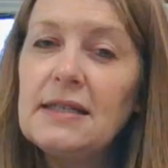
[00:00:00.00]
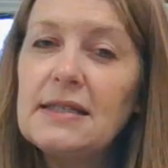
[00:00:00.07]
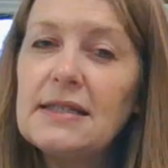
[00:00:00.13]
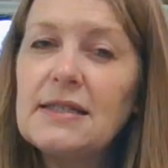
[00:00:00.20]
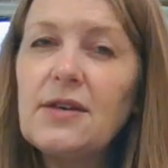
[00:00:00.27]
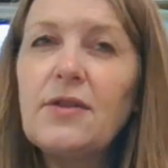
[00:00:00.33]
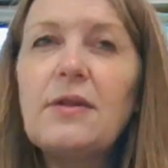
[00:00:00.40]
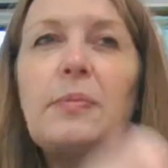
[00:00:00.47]

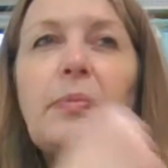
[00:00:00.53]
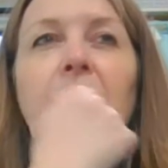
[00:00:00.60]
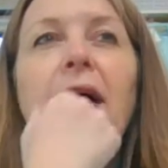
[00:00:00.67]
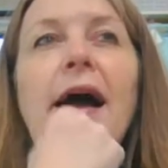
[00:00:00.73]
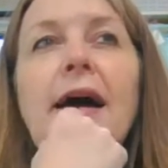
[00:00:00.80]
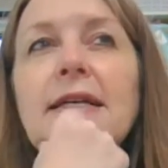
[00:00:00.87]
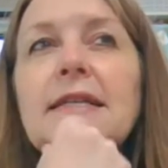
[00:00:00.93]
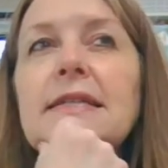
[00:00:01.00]
So the
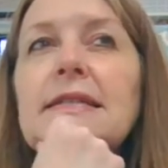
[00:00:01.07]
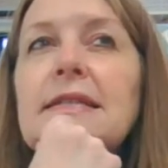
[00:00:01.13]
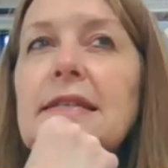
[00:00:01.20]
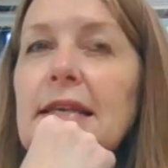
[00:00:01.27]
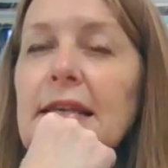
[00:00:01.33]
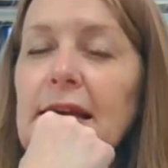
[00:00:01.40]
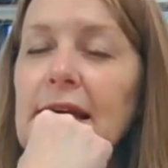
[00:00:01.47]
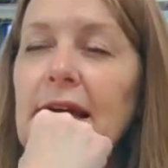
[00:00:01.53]
black
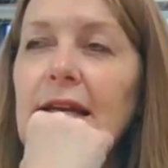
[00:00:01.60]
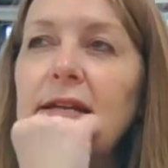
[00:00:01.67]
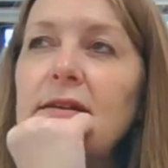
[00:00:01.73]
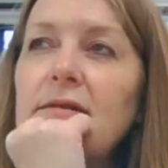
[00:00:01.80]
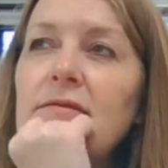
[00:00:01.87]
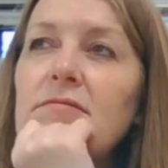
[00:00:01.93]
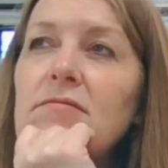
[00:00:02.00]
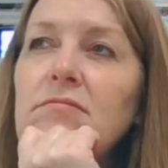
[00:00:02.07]

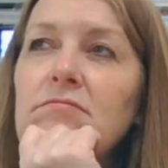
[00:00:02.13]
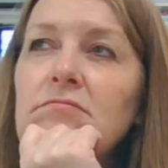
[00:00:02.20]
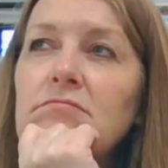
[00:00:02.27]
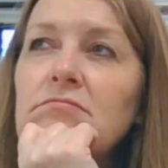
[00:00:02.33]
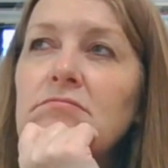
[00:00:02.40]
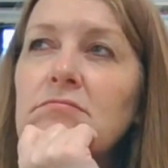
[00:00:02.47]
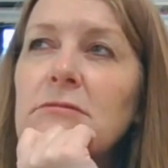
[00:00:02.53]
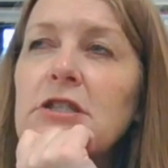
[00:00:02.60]
skin,
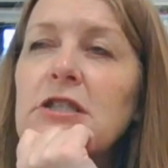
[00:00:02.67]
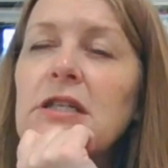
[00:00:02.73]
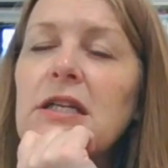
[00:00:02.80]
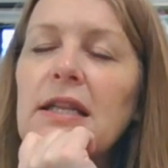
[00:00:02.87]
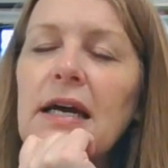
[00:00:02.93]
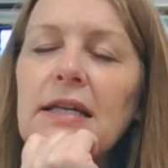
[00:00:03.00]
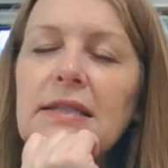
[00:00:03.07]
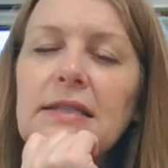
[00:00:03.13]

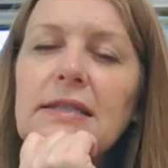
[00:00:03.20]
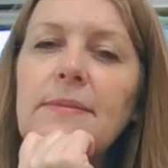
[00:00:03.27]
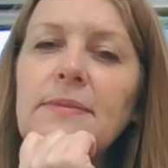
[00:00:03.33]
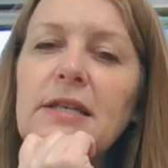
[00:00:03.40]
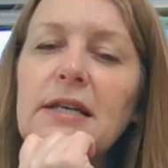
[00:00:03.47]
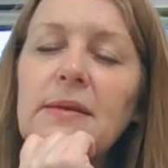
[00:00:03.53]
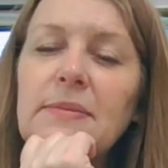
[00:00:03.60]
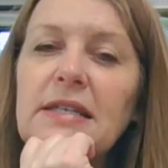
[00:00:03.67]
that
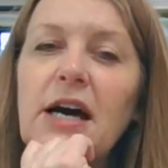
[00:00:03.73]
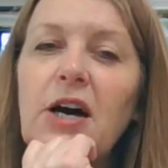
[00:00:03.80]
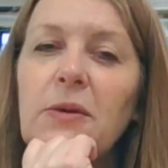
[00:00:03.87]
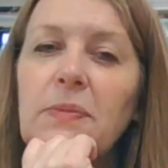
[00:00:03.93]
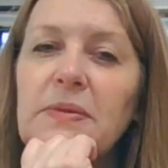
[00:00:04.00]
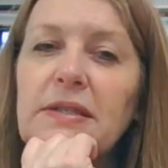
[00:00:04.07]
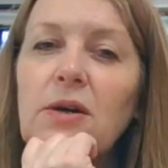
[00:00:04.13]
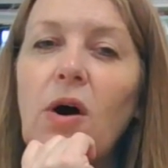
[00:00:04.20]
sometimes
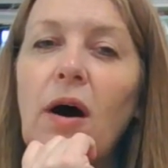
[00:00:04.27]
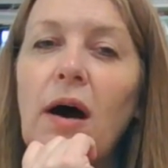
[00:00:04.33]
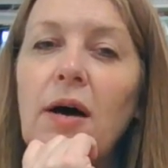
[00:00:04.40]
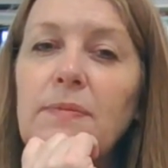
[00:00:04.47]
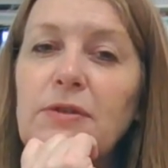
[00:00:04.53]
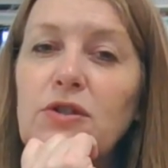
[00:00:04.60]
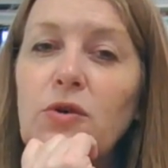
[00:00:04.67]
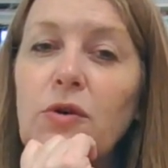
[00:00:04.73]
helps
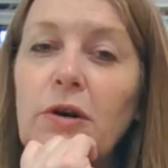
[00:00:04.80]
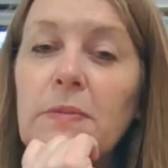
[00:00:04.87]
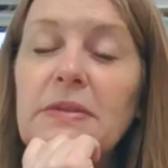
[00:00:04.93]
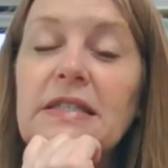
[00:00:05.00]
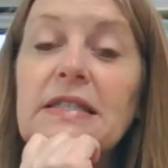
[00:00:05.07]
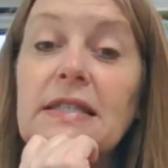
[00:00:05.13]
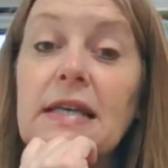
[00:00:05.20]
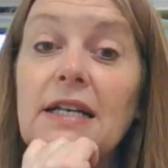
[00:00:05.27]
absorb
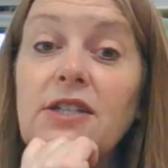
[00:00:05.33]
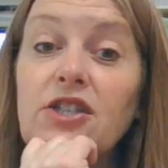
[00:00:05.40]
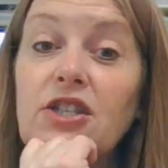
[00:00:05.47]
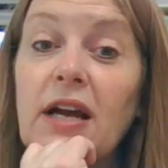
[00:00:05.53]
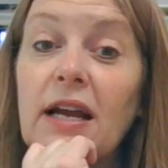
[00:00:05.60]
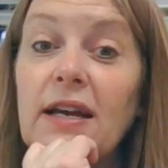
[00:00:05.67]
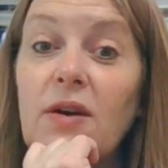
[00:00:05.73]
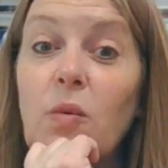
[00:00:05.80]

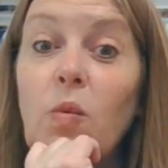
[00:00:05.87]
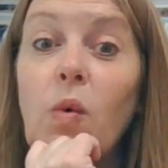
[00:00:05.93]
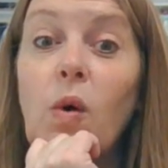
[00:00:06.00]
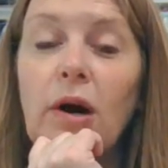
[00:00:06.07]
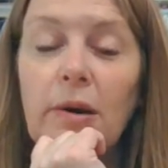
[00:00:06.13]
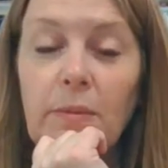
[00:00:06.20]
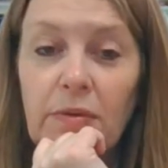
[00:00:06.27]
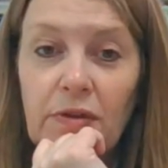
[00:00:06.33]
sunshine and
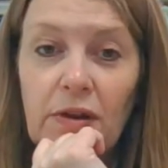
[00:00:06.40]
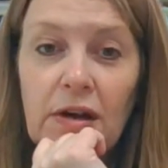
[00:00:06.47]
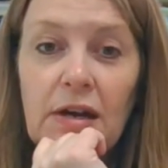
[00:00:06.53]
warmth.